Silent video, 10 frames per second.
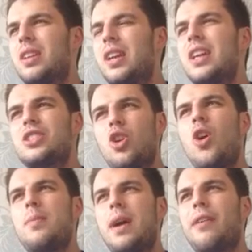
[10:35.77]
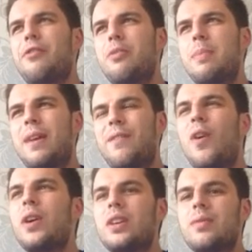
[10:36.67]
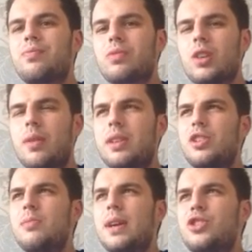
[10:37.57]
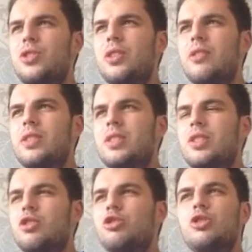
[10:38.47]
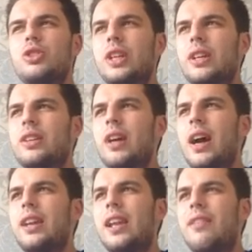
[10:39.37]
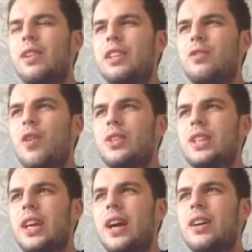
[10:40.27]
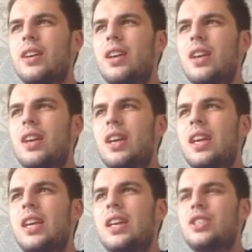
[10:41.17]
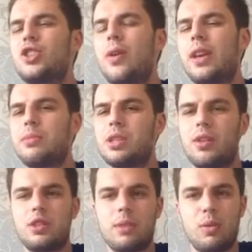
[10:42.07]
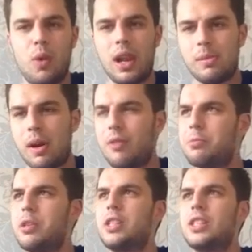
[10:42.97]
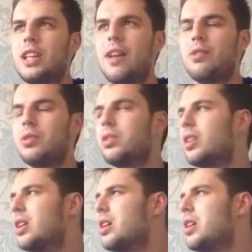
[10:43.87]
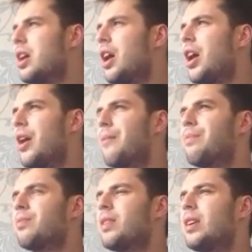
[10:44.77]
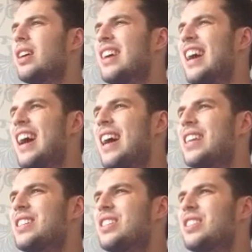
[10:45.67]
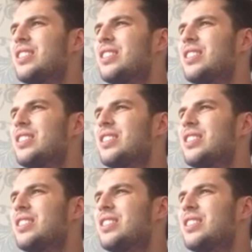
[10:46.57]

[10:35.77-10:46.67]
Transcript: it is time now for a big fight. I mean, Eubank Jr. is cruising at the level he's fighting at. He is showing himself to be well above British level. And,